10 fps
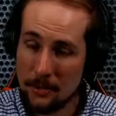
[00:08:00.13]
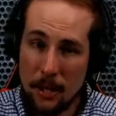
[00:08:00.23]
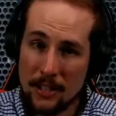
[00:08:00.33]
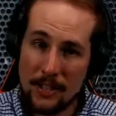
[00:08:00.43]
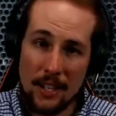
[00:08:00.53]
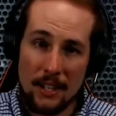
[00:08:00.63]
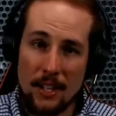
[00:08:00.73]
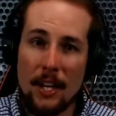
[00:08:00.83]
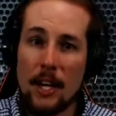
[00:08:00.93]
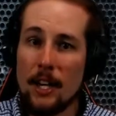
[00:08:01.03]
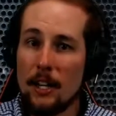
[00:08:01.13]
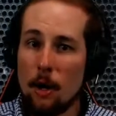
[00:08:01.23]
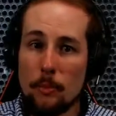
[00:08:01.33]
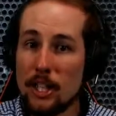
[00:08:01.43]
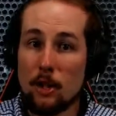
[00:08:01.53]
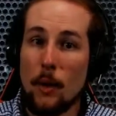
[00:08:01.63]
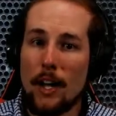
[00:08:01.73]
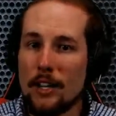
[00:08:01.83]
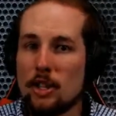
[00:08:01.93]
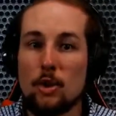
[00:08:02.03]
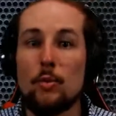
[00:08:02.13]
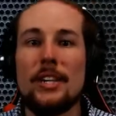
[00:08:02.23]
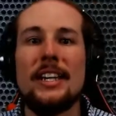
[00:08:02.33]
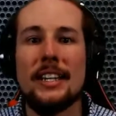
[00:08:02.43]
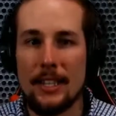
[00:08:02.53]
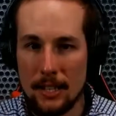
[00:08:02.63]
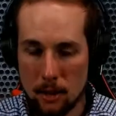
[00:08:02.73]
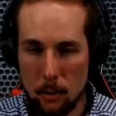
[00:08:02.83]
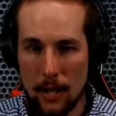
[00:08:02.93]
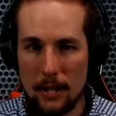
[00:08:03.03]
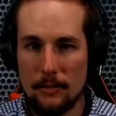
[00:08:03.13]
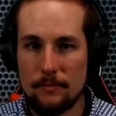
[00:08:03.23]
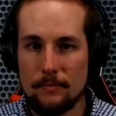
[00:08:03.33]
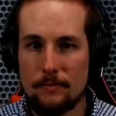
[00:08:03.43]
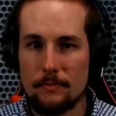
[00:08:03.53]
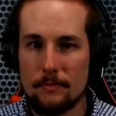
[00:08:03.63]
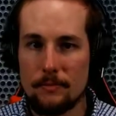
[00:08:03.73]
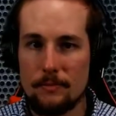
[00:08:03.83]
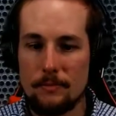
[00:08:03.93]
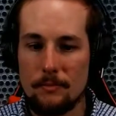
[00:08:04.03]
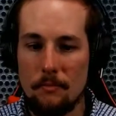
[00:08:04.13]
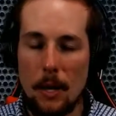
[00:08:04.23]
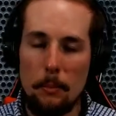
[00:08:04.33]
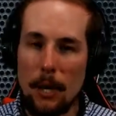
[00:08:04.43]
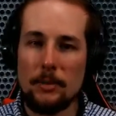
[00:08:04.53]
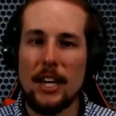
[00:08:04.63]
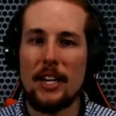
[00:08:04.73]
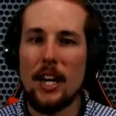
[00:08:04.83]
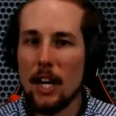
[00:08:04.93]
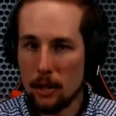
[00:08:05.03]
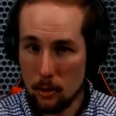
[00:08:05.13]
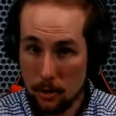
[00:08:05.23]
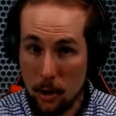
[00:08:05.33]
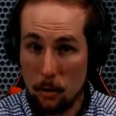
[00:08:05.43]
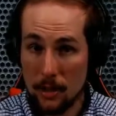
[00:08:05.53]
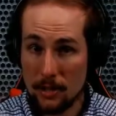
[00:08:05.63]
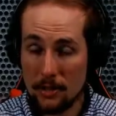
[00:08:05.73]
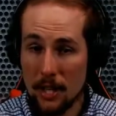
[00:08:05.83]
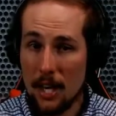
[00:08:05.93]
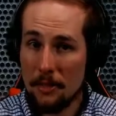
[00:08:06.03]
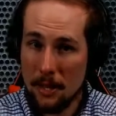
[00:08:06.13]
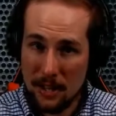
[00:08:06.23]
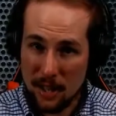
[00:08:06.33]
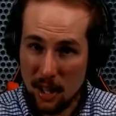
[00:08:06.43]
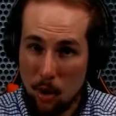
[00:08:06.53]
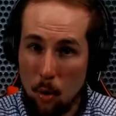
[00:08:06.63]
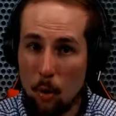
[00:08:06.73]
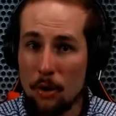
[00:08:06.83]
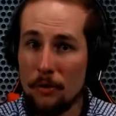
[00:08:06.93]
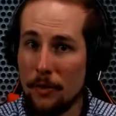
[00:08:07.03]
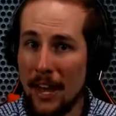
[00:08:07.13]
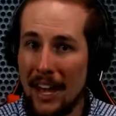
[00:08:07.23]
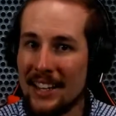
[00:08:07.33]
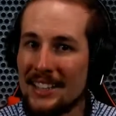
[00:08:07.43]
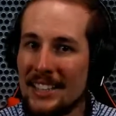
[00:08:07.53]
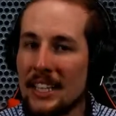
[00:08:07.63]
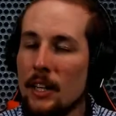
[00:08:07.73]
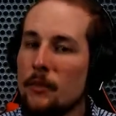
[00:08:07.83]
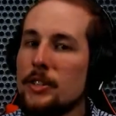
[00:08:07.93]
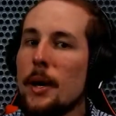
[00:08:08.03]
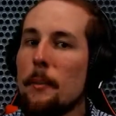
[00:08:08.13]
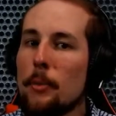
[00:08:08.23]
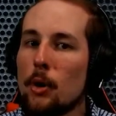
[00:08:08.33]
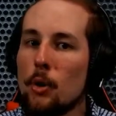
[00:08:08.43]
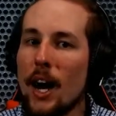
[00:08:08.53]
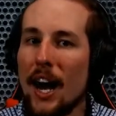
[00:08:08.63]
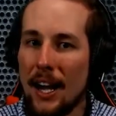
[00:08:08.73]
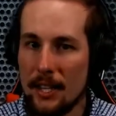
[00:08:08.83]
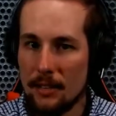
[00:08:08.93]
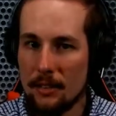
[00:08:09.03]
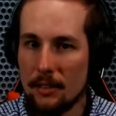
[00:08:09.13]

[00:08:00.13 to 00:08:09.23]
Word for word: I'm not saying that homosexuality is unique in this way, but I'm saying you'll notice that at the core of that is Eve's pride.